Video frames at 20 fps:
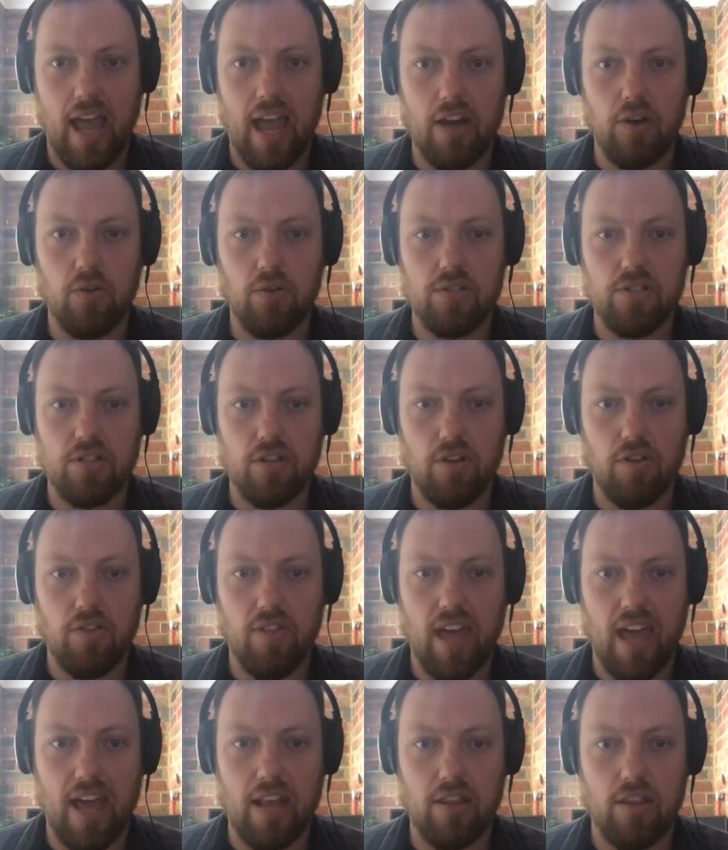And also
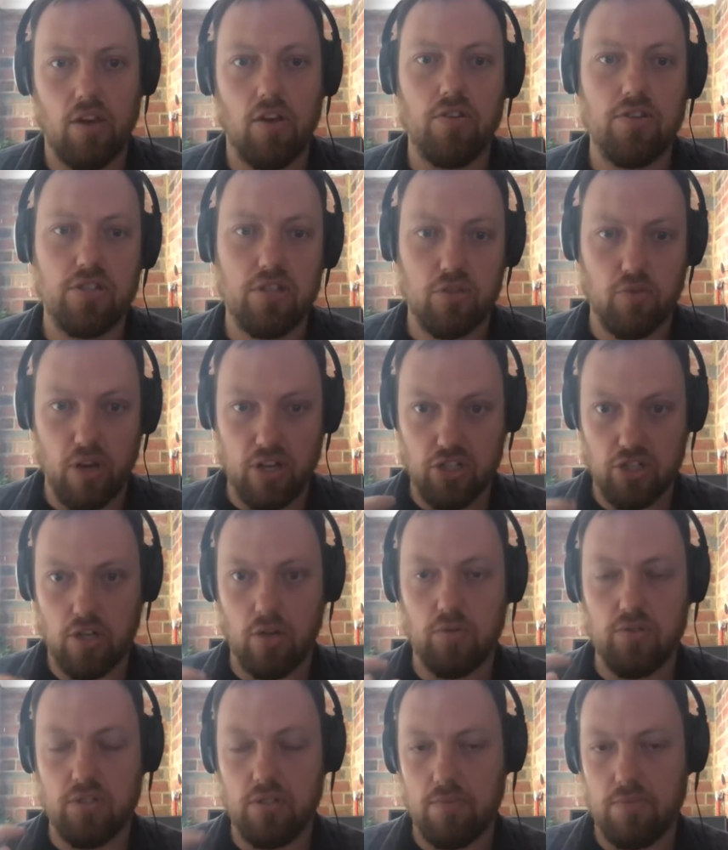that those
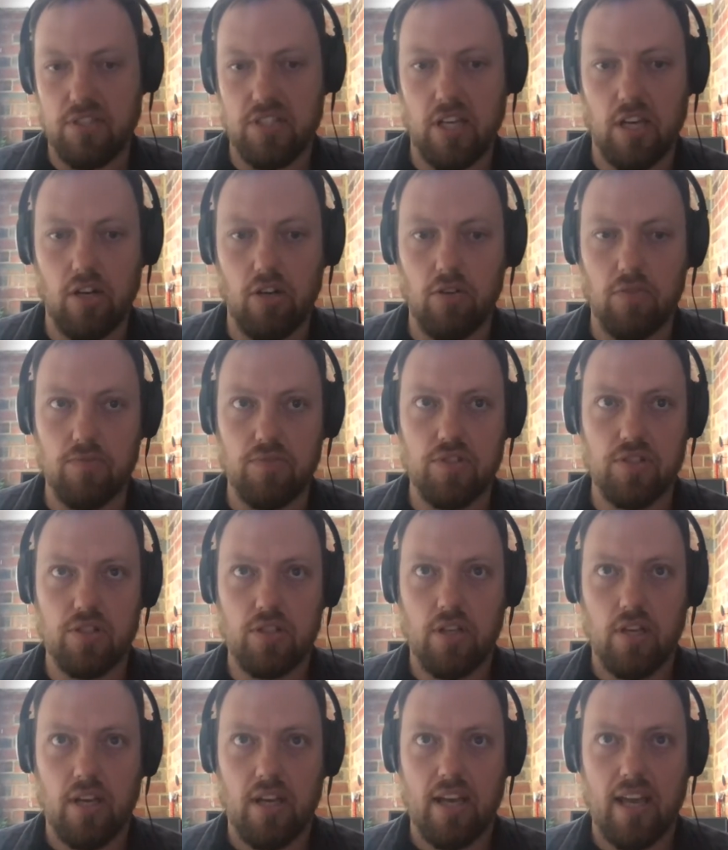thresholds
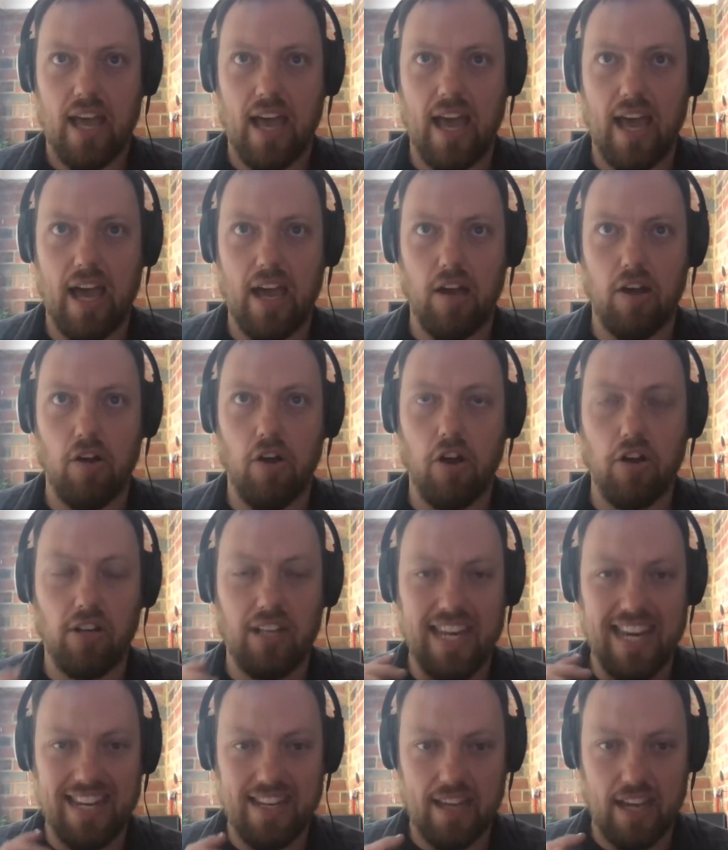themselves are
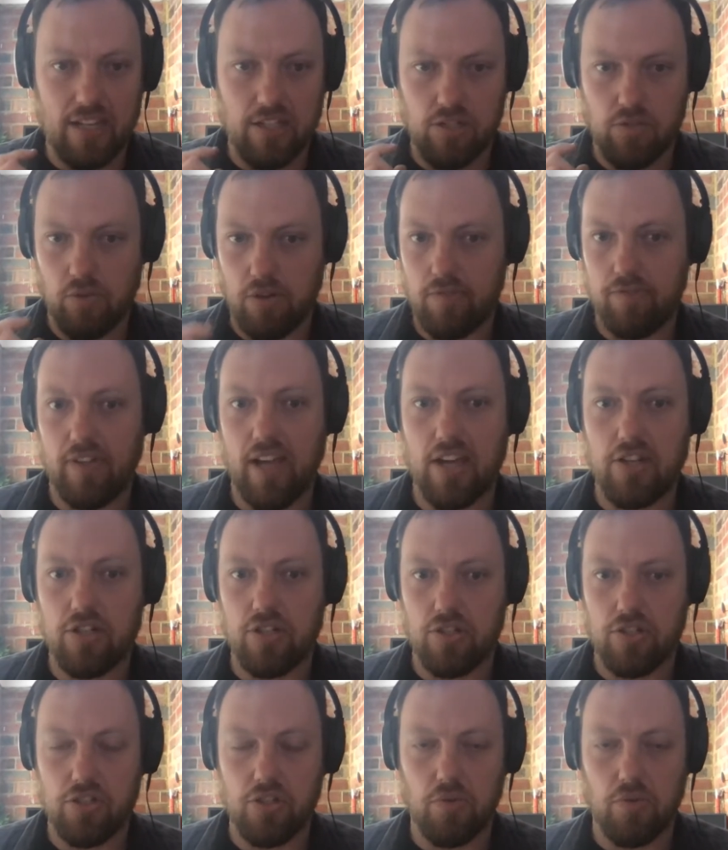only indexed to inflation.